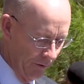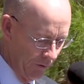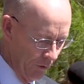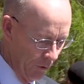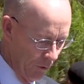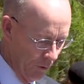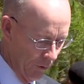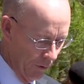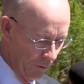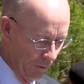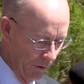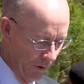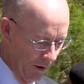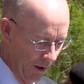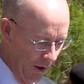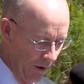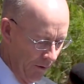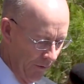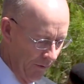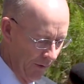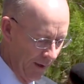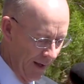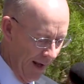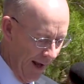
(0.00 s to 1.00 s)
The tour will
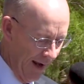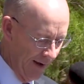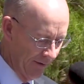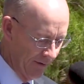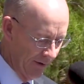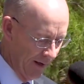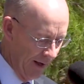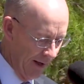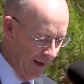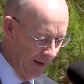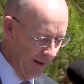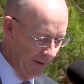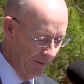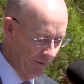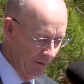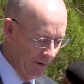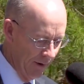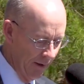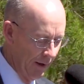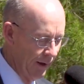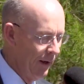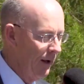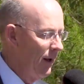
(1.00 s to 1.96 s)
go to the Cascades